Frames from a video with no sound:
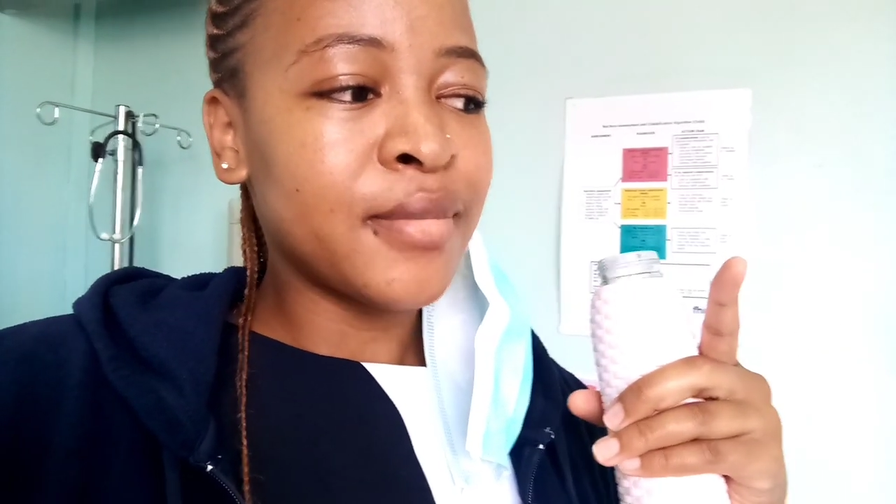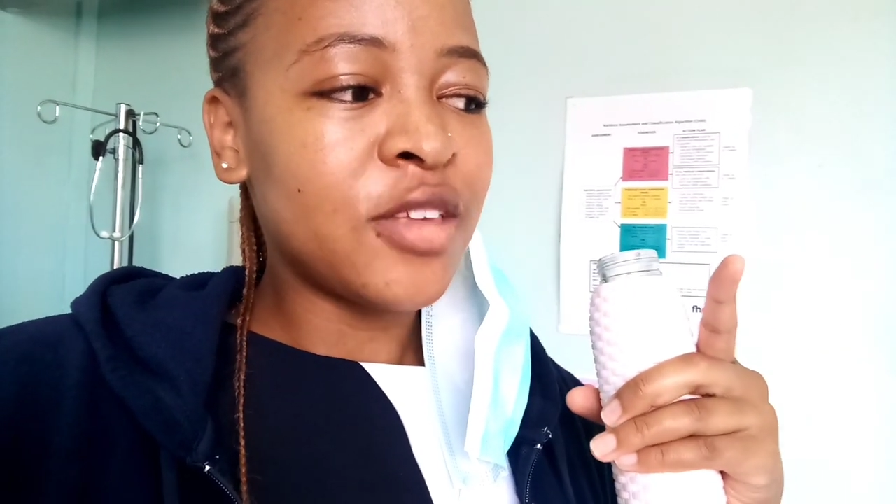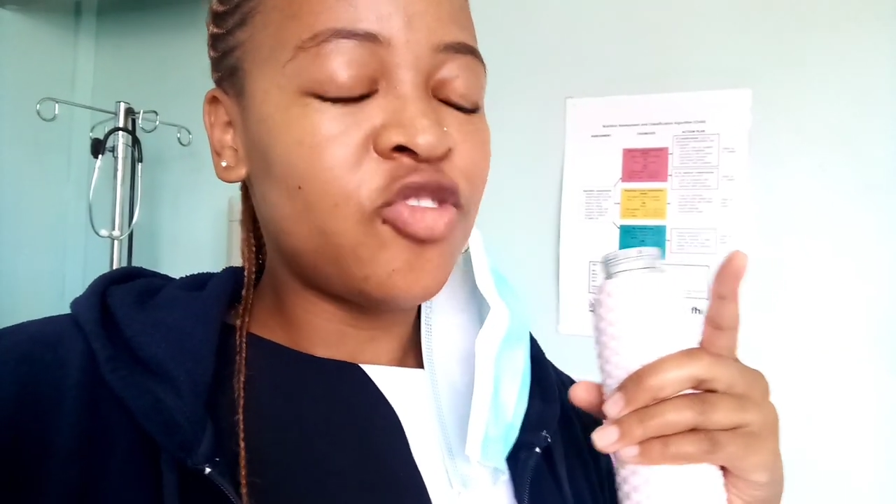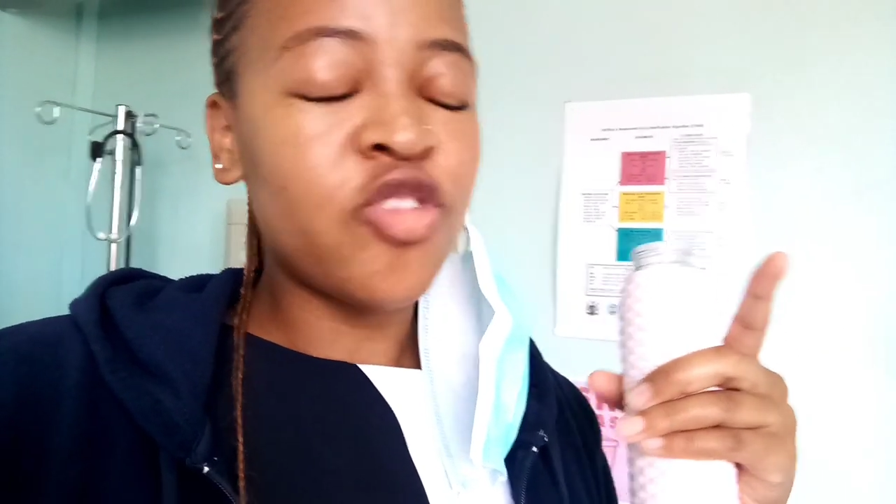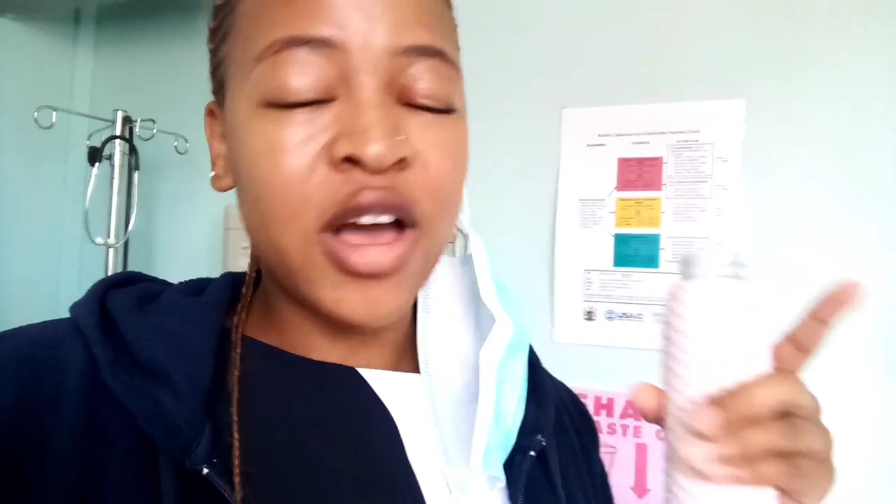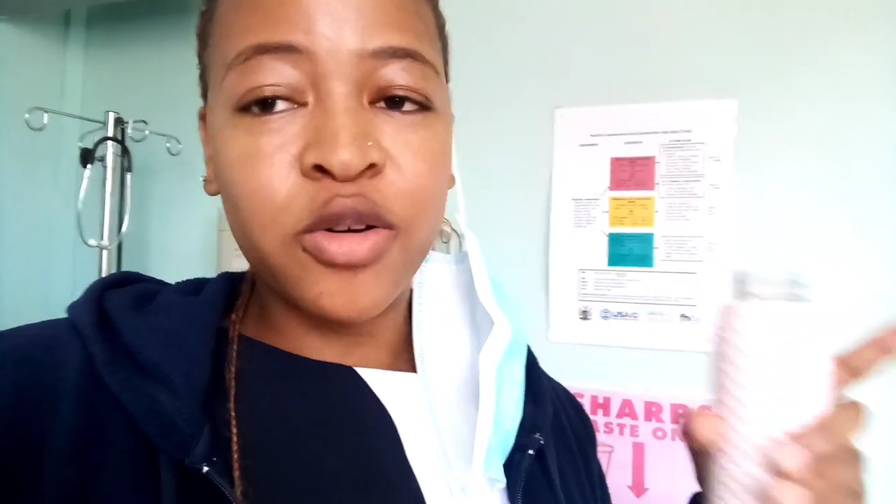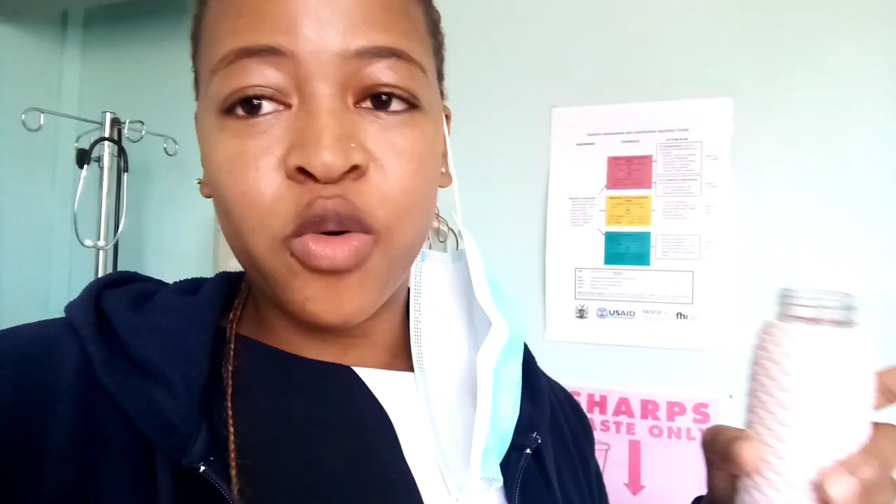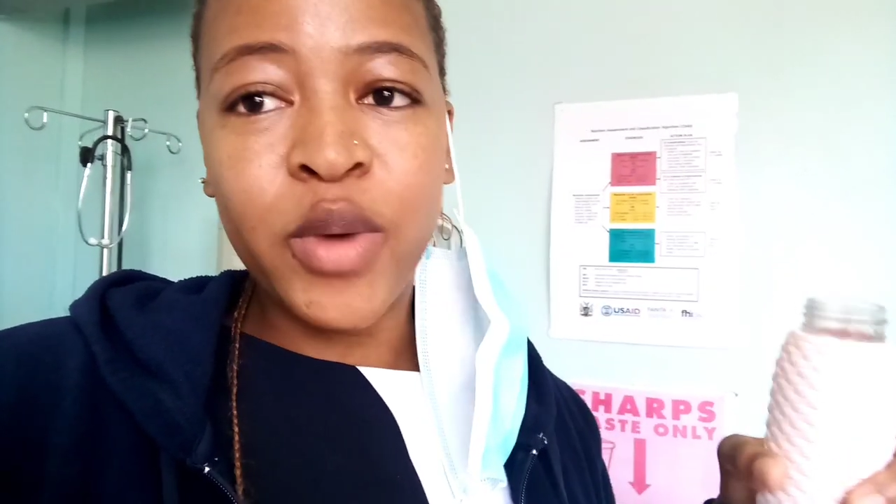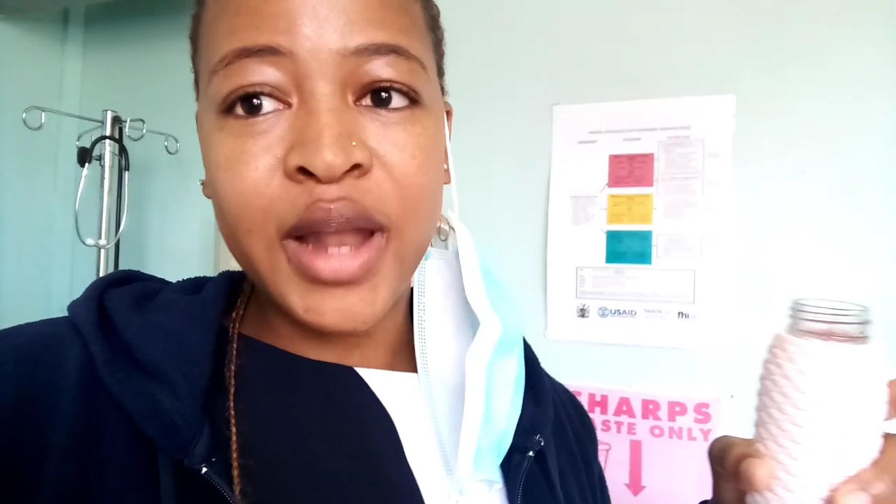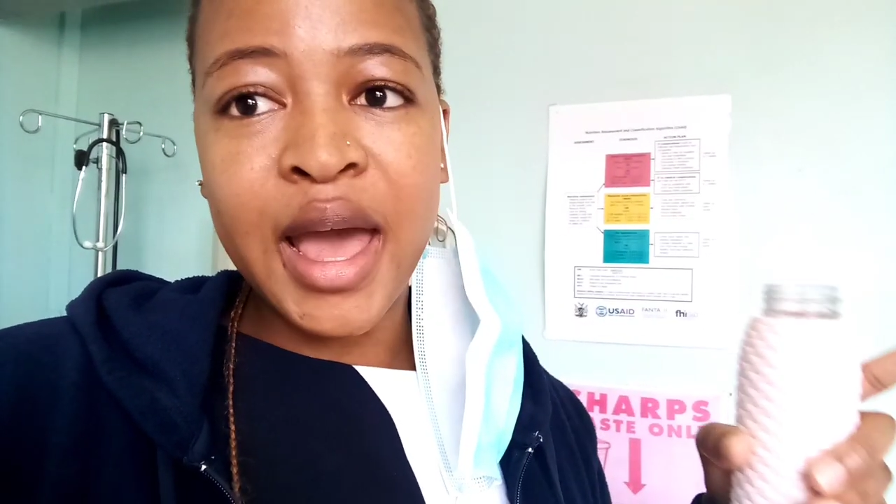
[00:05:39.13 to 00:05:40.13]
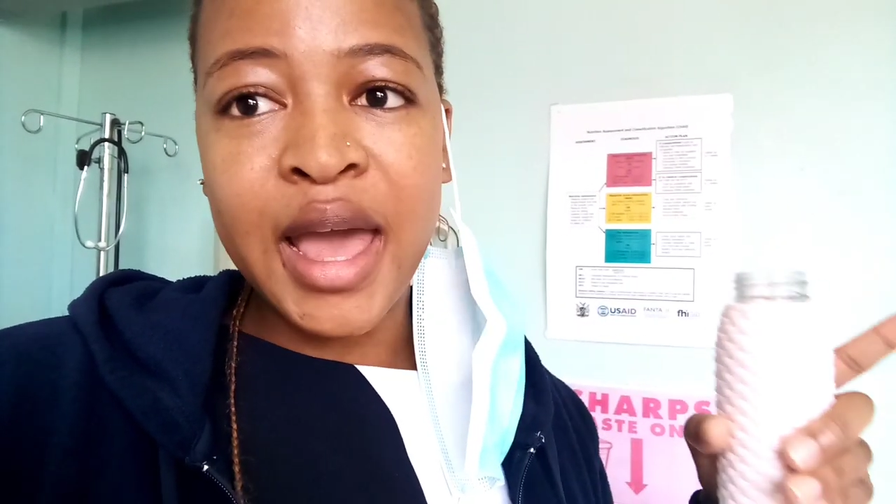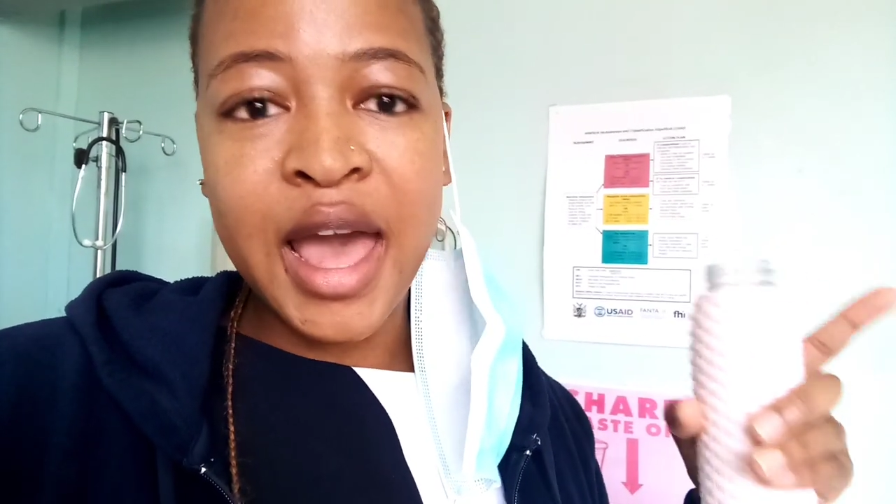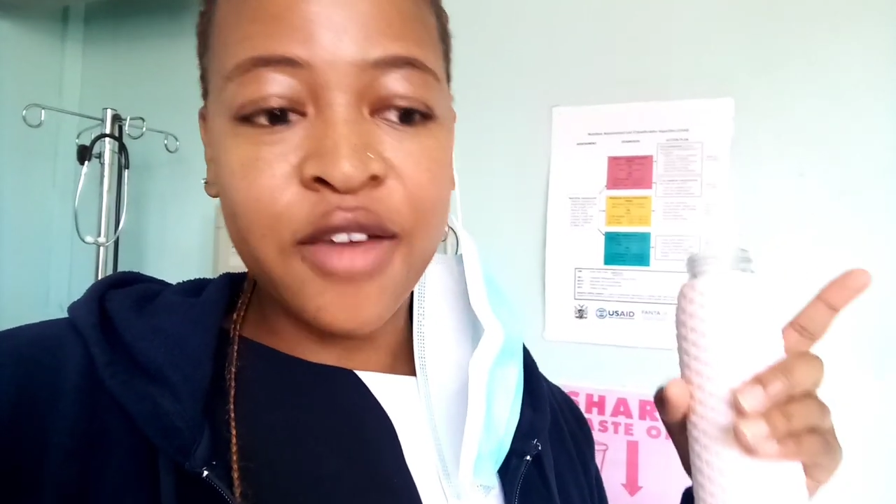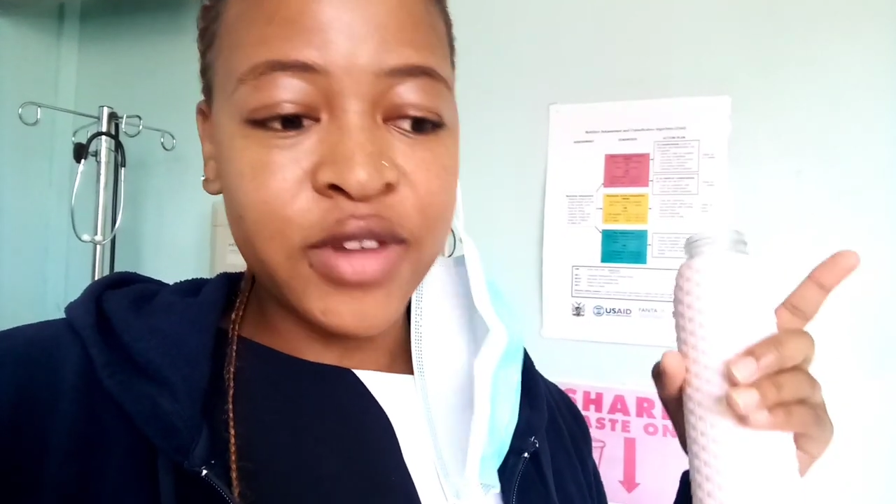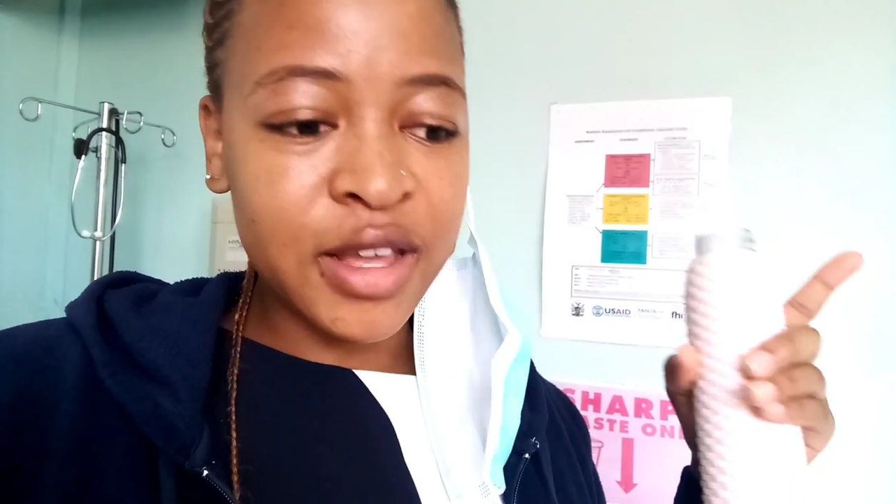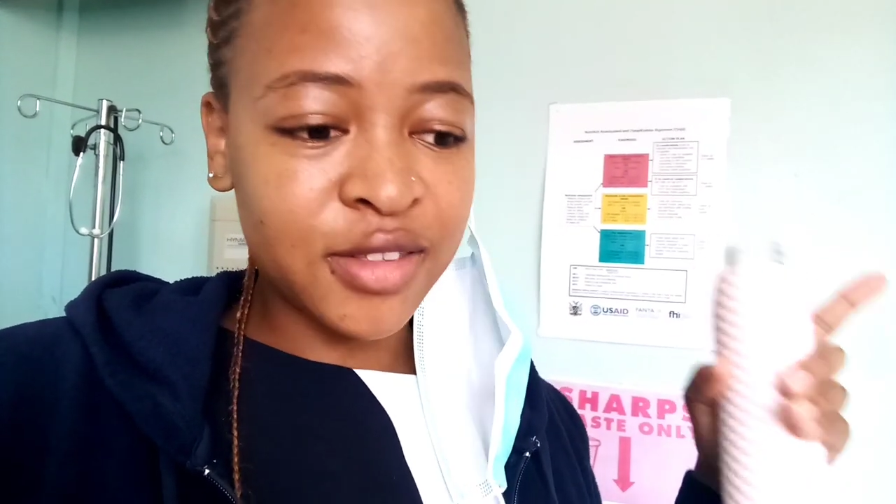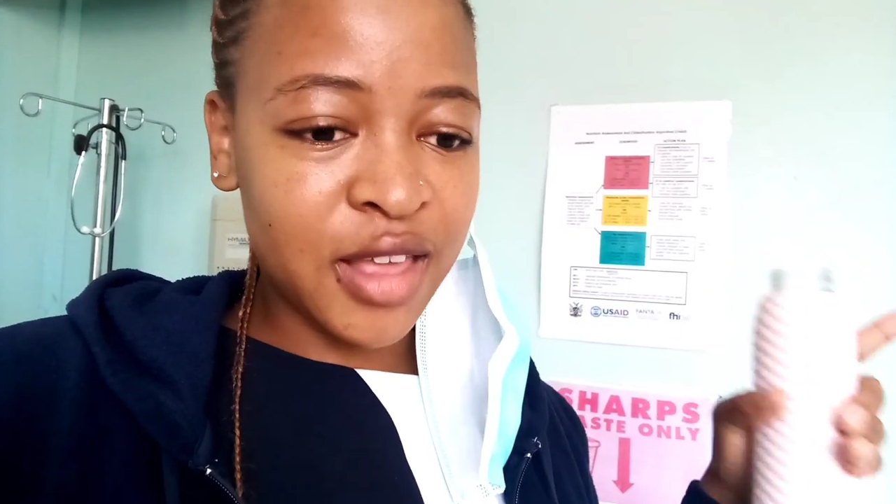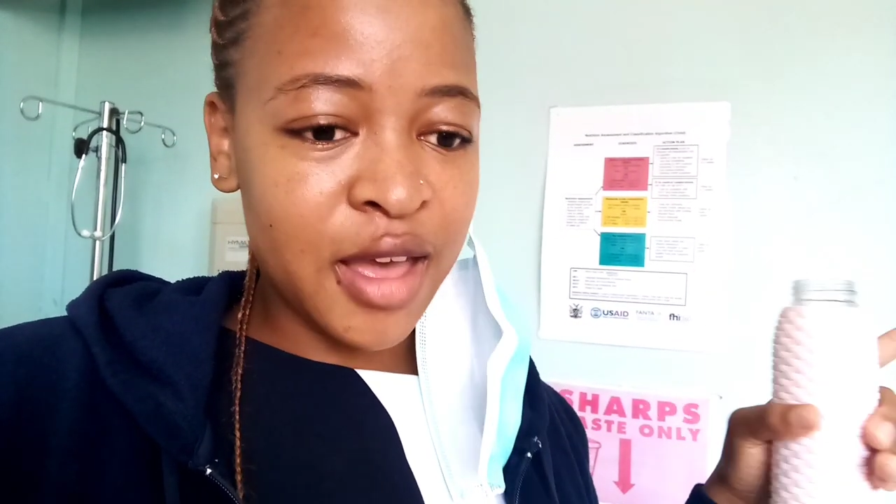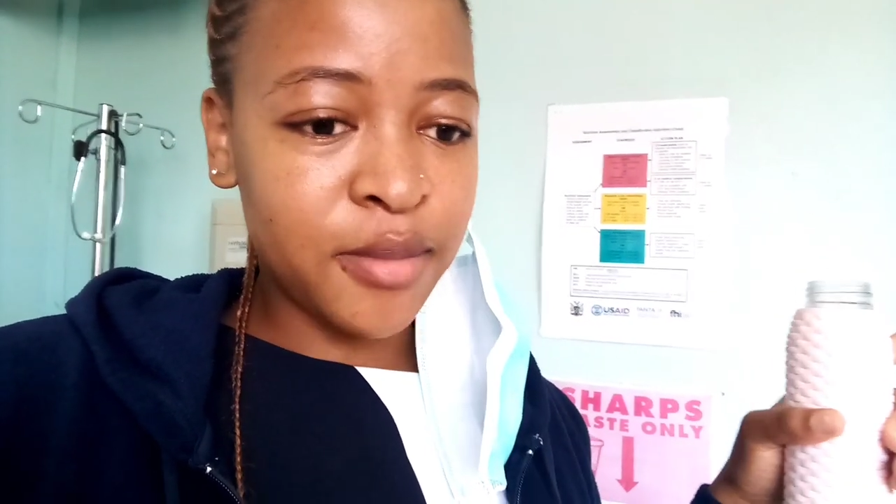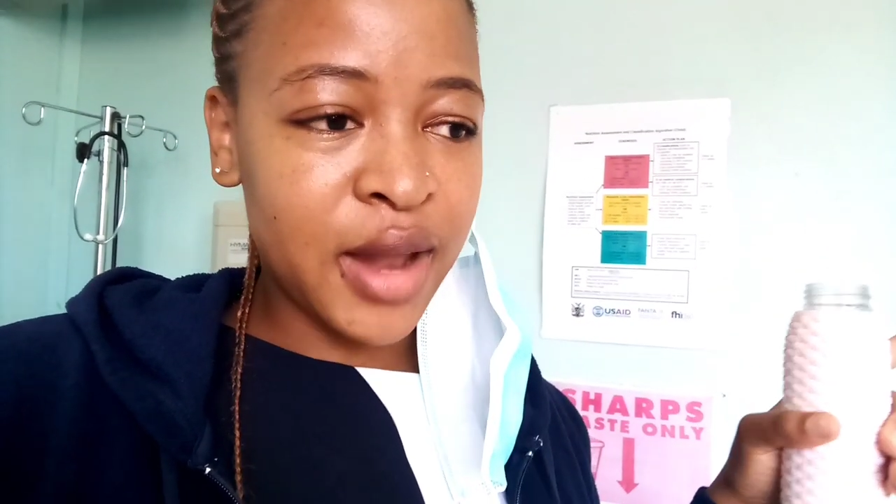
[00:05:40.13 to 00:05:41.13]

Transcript: struggle when i have an exam